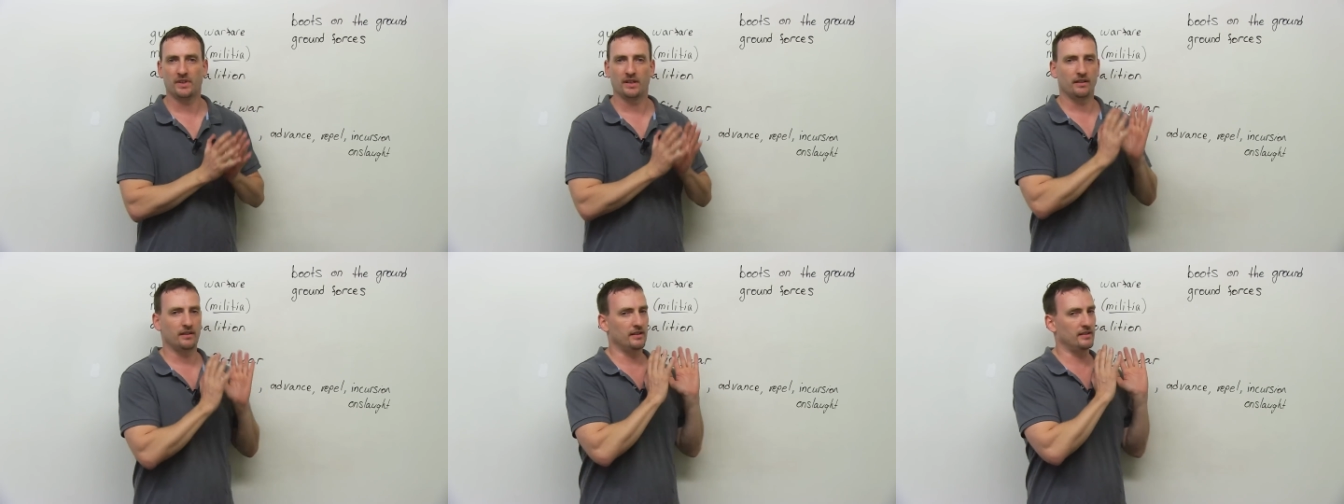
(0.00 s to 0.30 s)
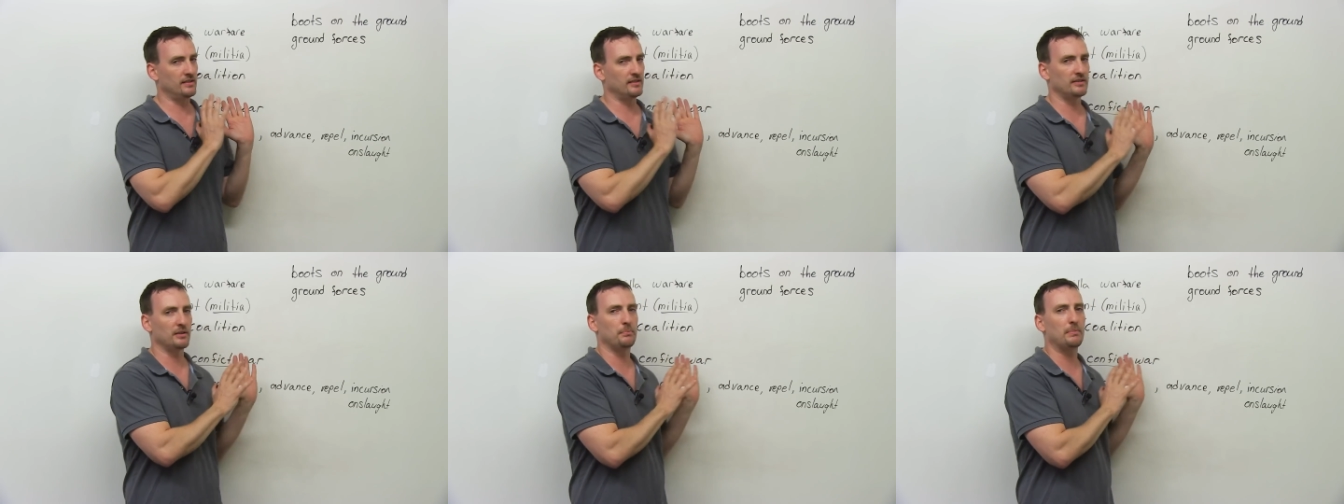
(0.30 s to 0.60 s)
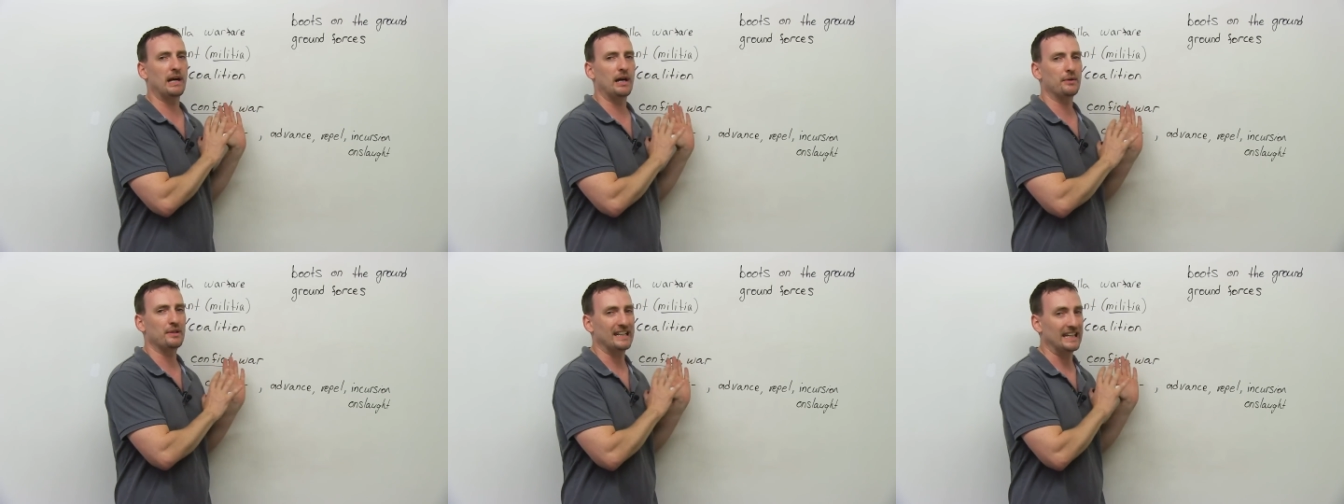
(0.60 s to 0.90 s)
This is
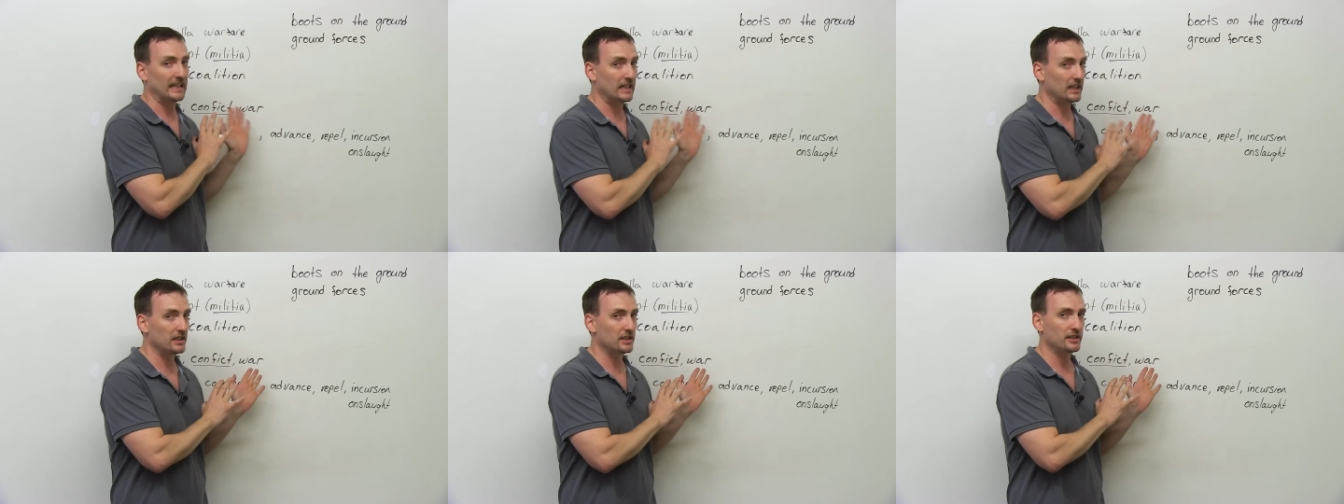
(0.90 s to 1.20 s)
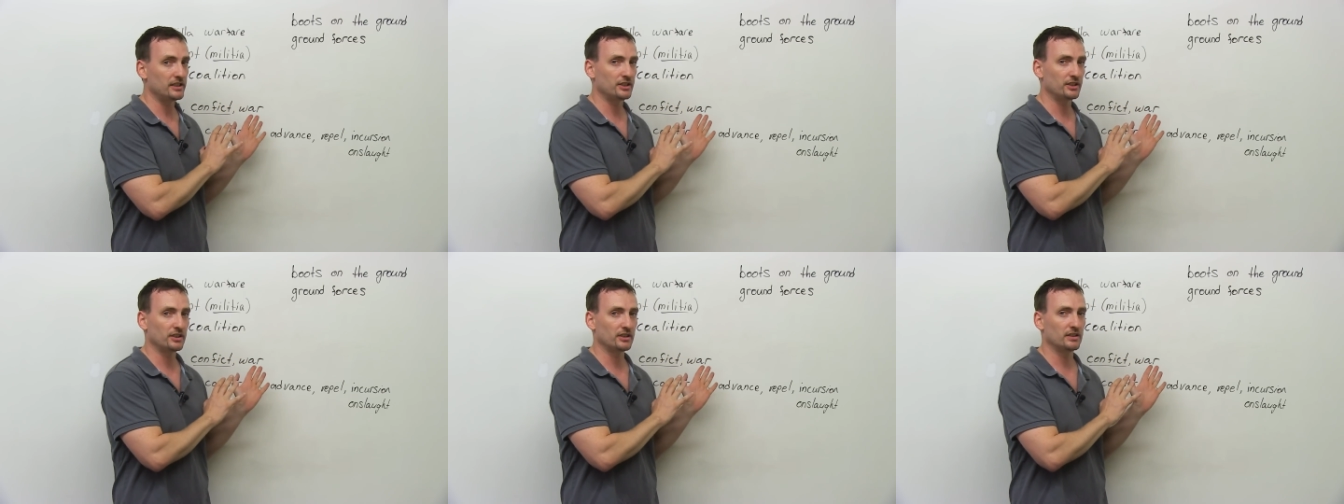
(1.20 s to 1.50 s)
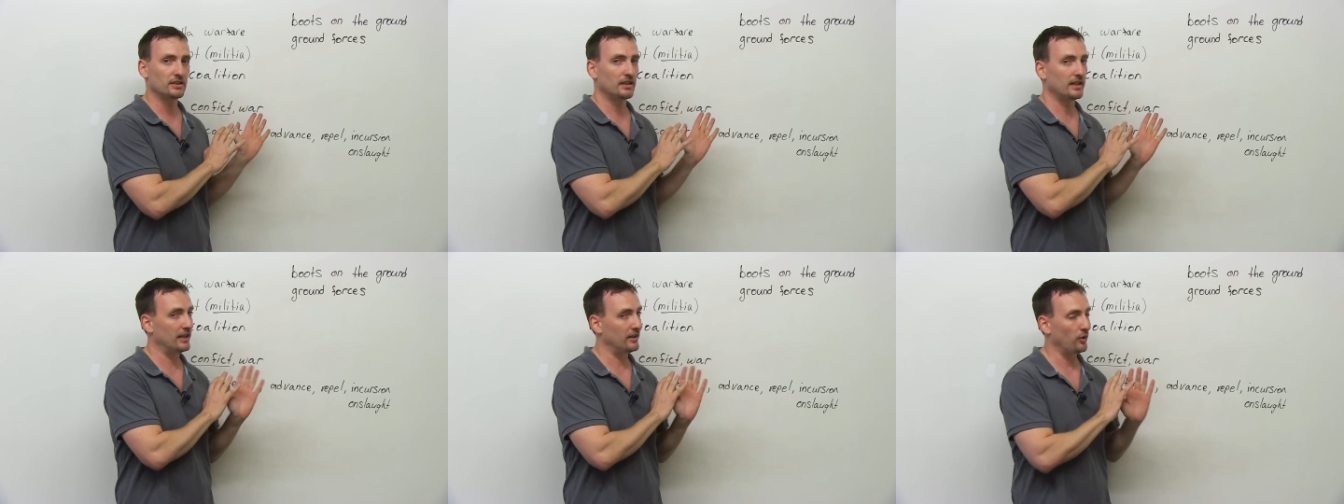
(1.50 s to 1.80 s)
about English
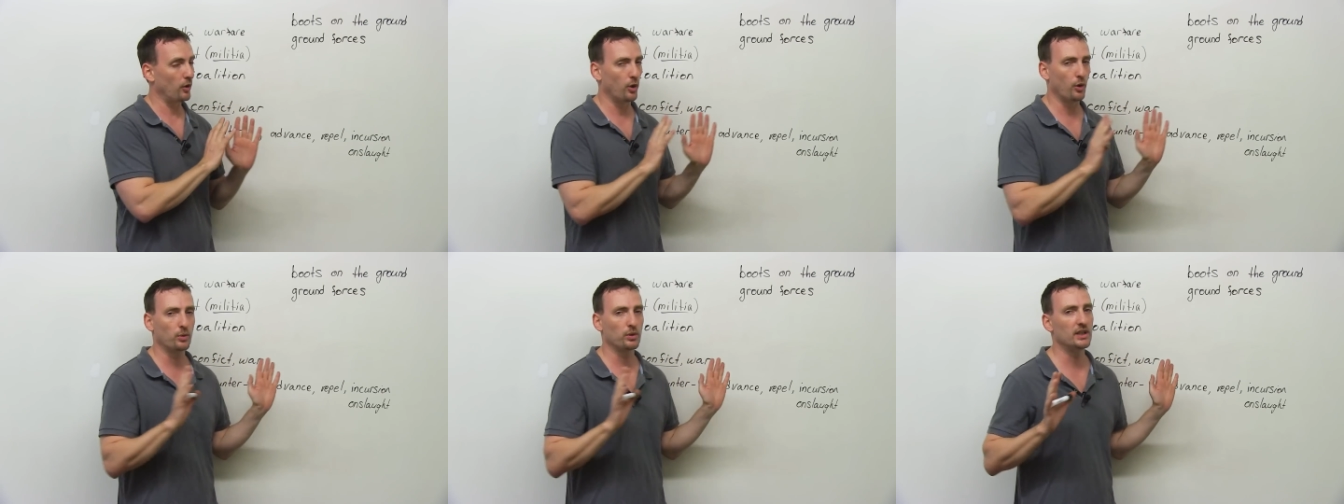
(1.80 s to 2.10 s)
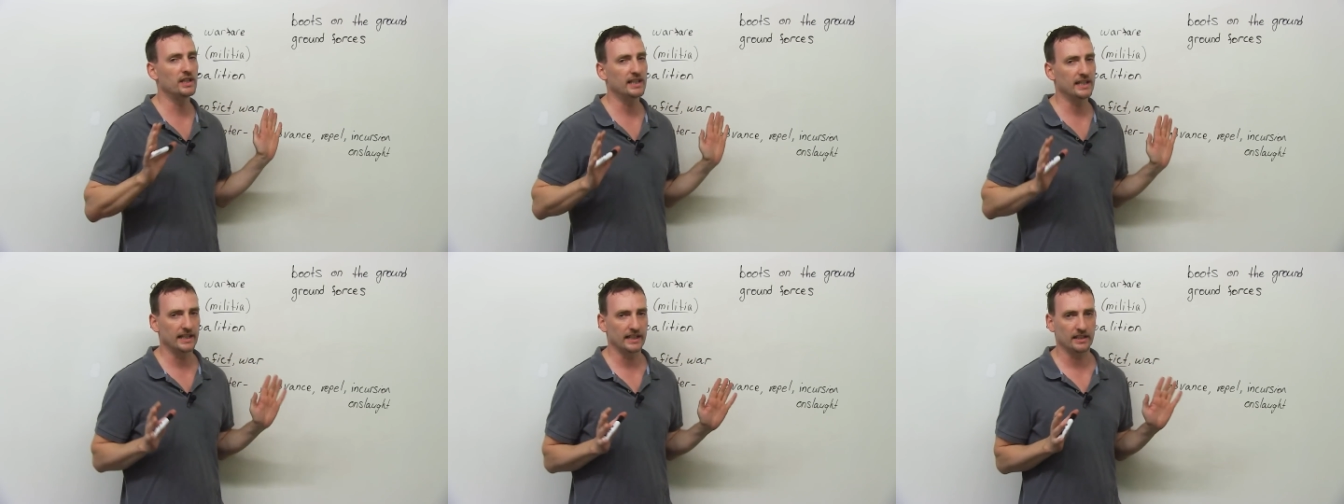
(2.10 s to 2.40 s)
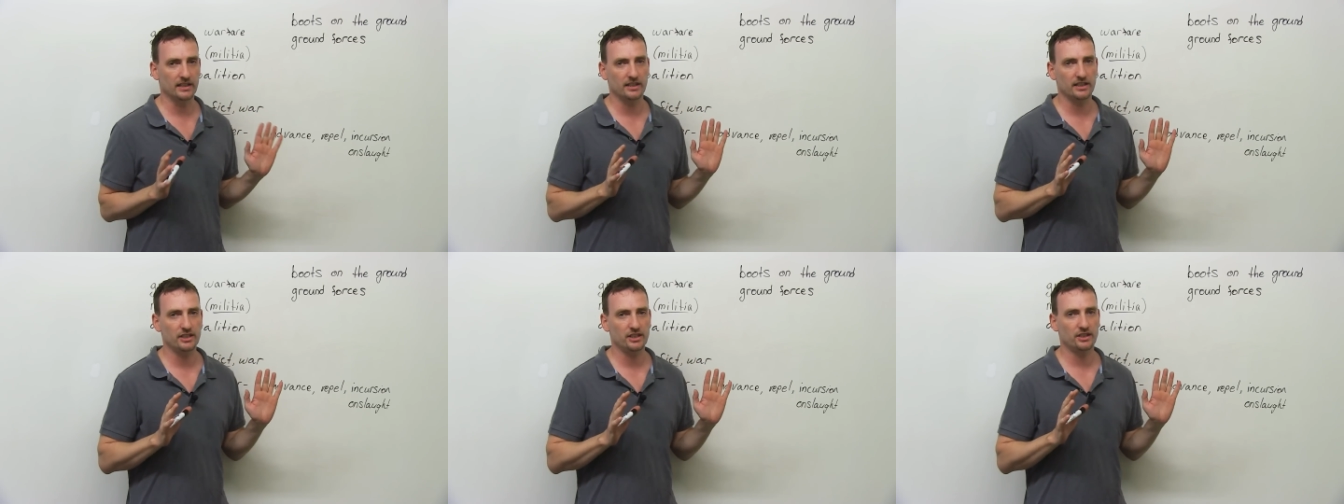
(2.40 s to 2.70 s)
and only
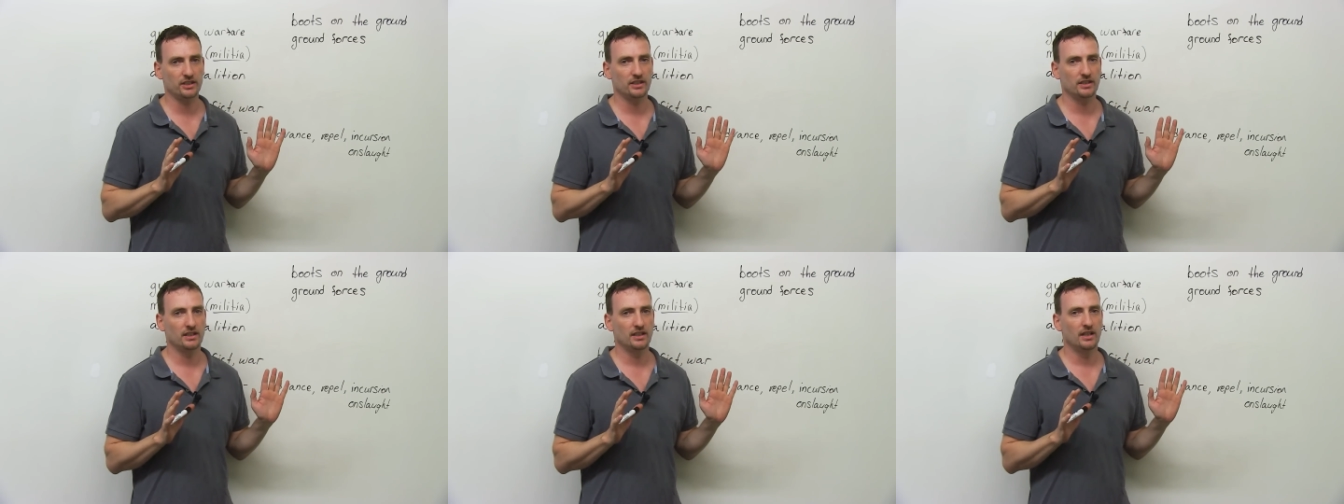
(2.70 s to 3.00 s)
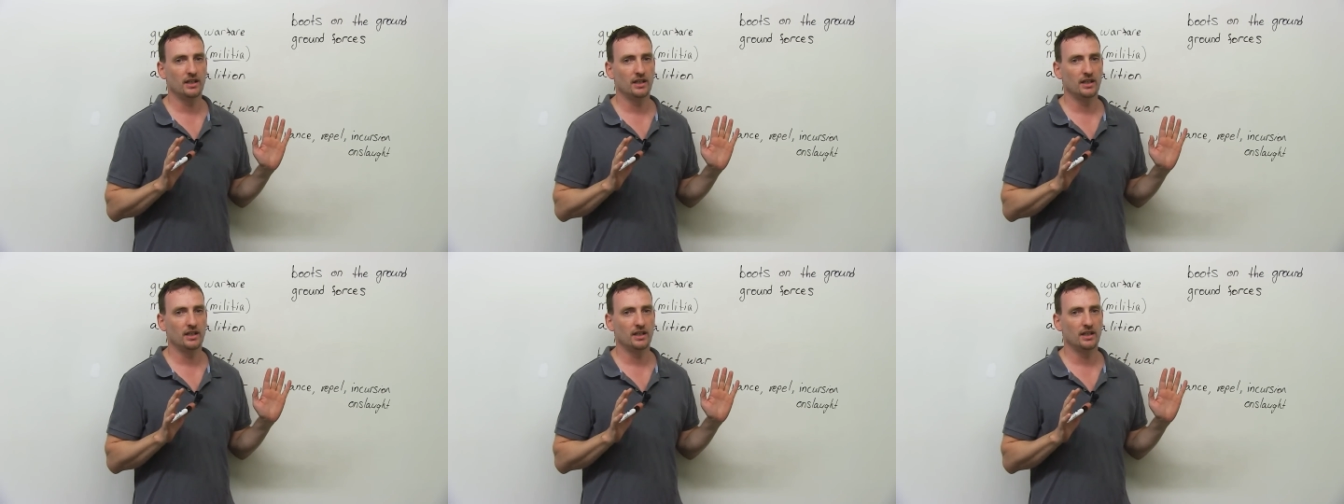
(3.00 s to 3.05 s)
English.